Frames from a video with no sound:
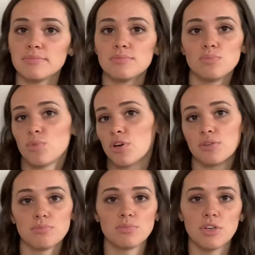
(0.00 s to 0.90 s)

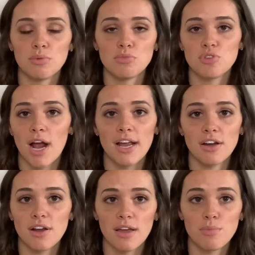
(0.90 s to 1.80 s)
were, you know,
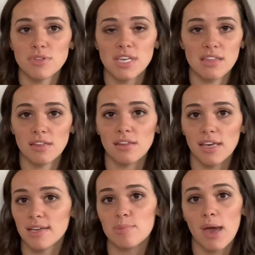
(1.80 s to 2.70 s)
drier, I would say, than
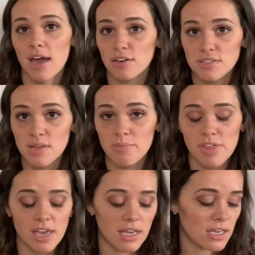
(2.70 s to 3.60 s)
like a pad or
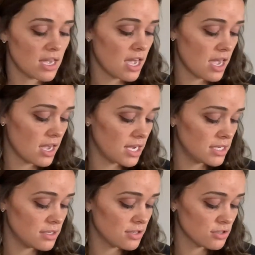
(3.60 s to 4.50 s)
something,
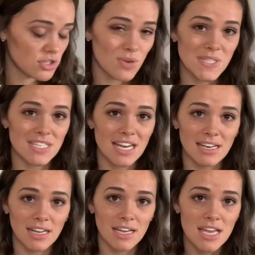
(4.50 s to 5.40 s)
and there's no staining.